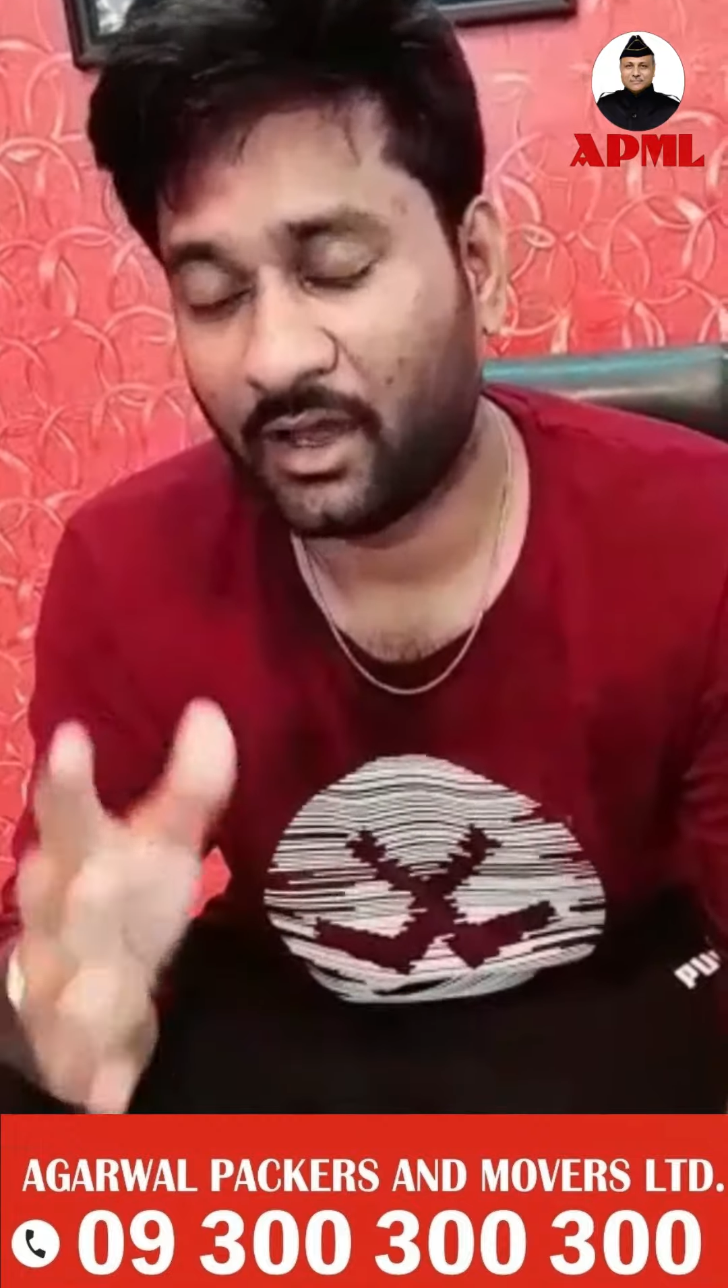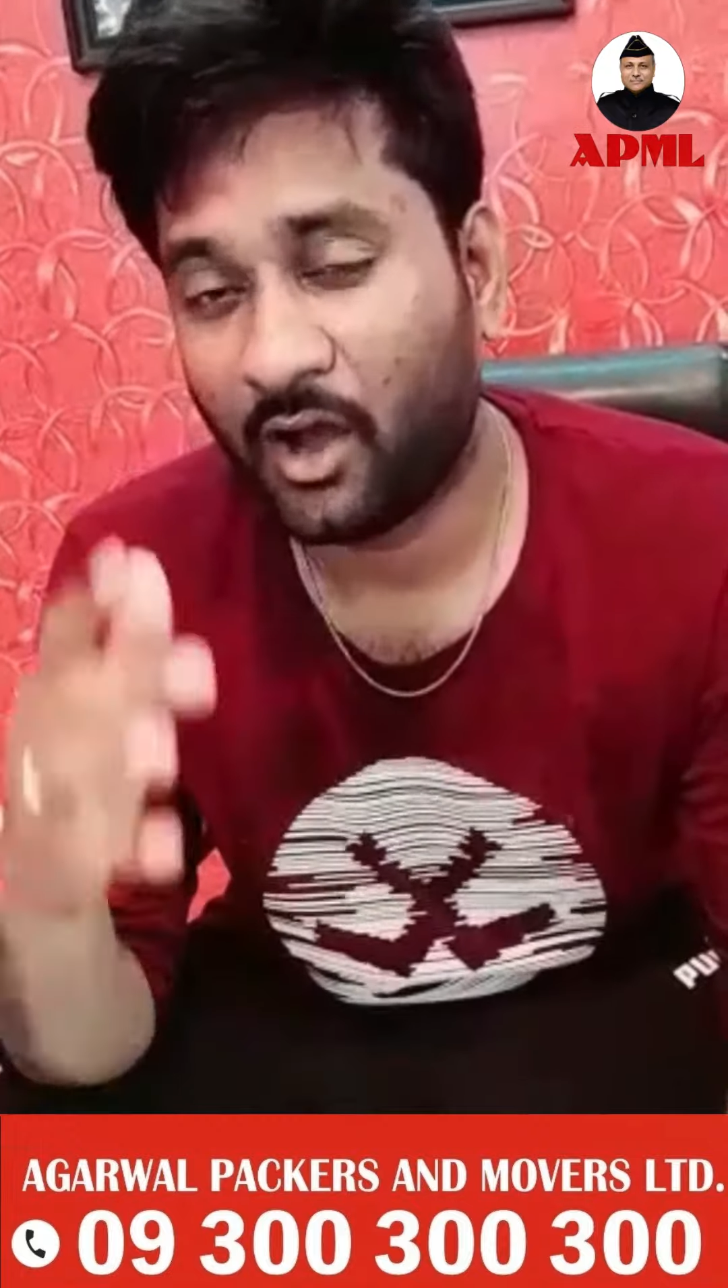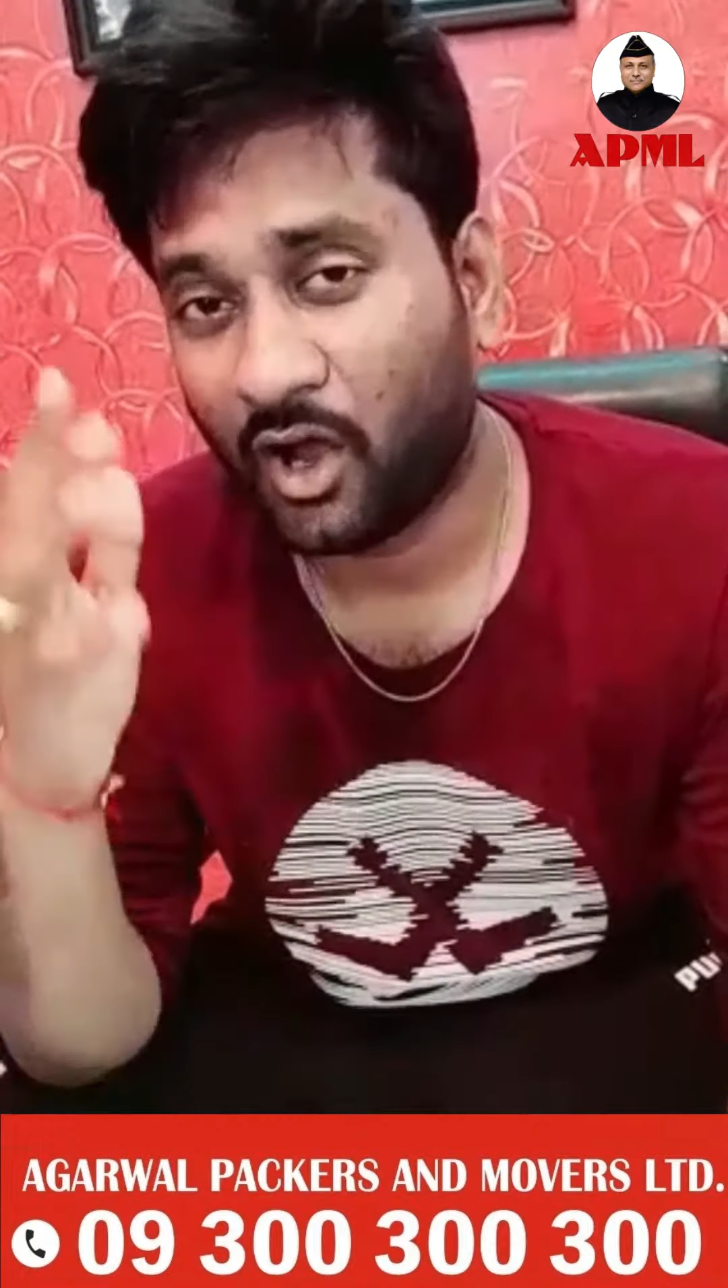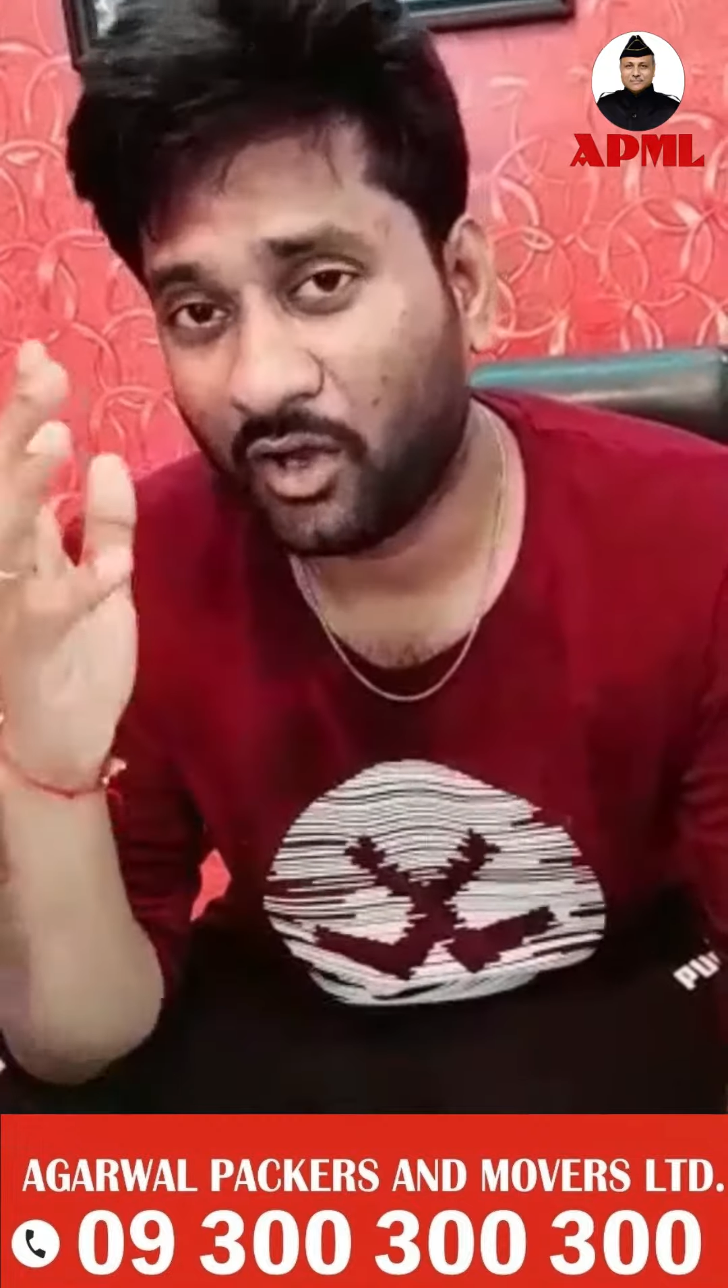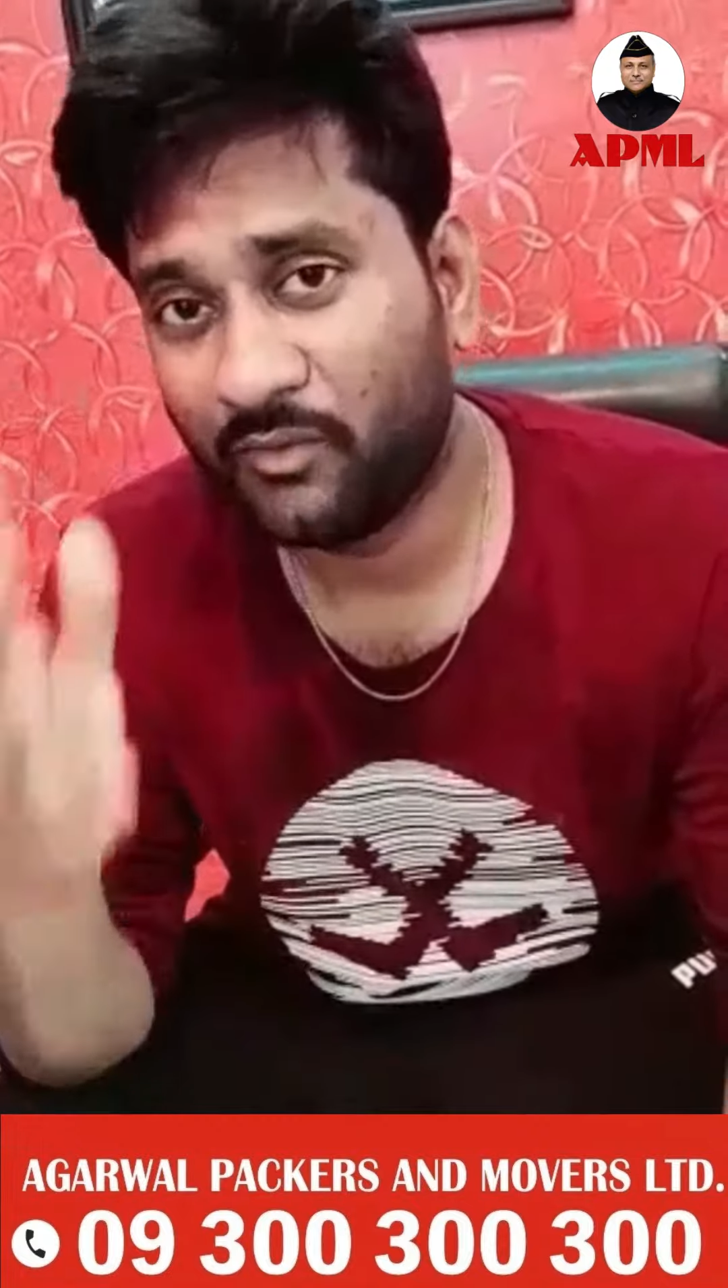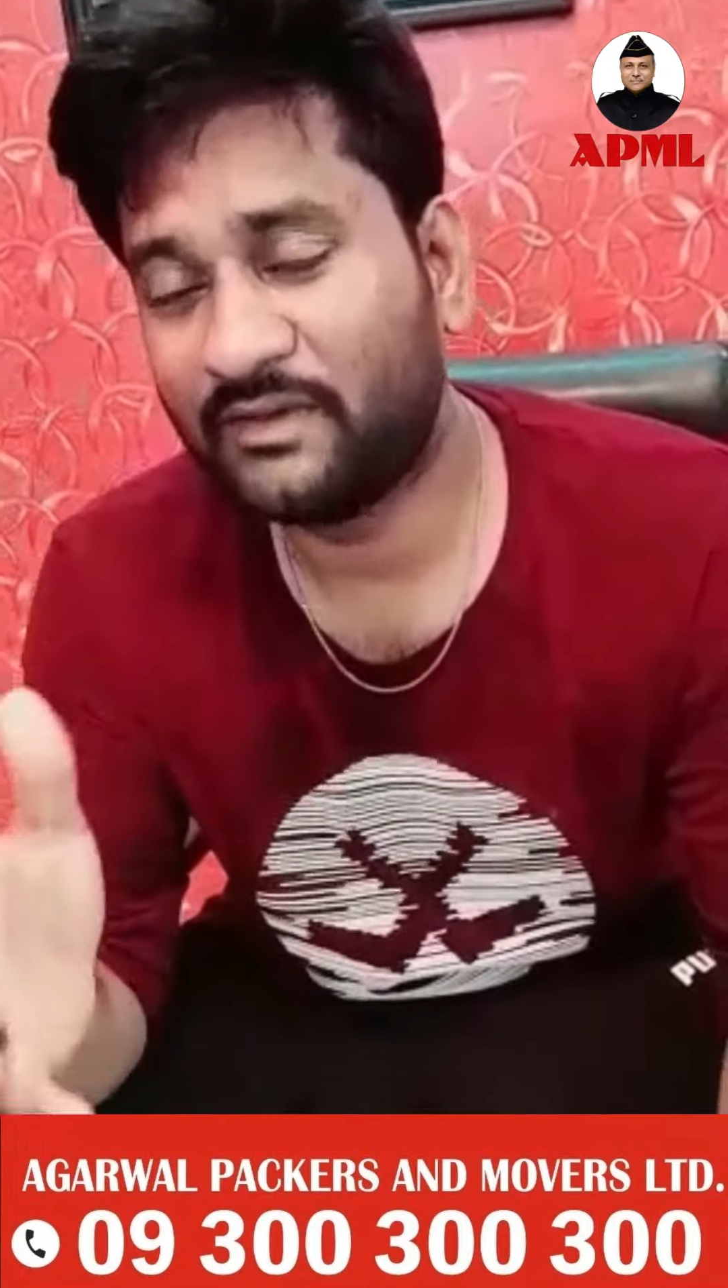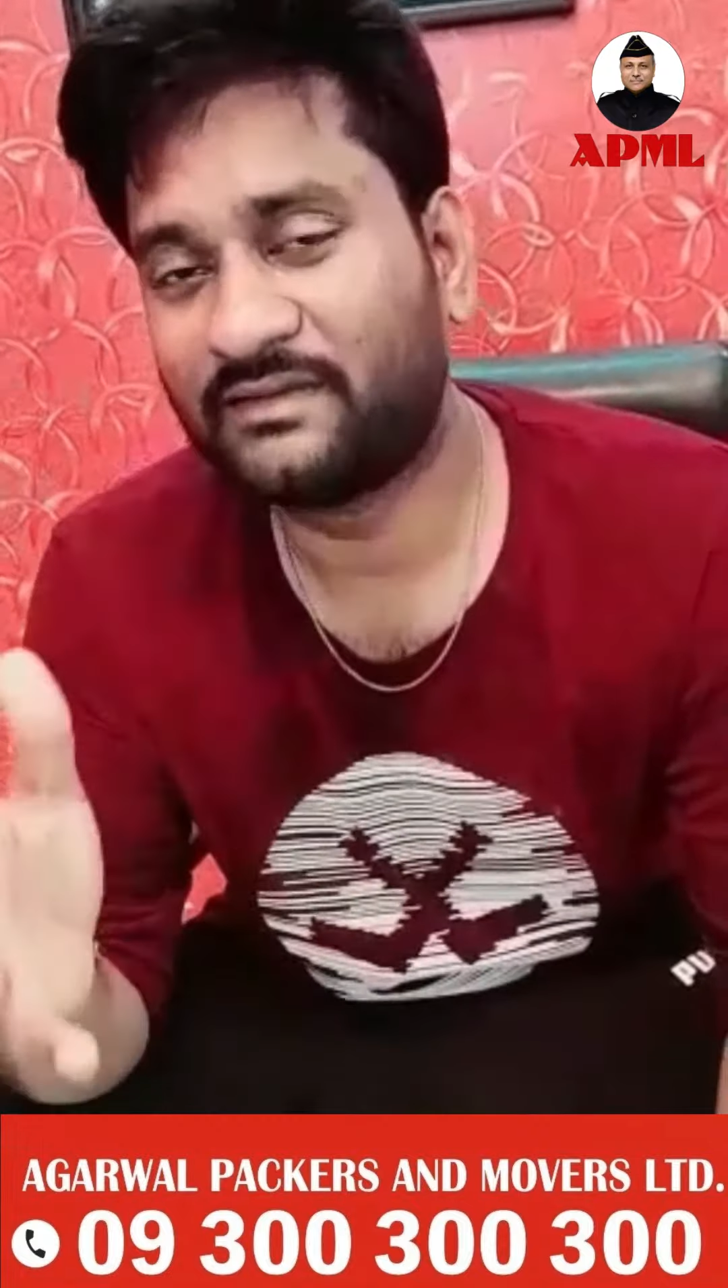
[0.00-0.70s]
always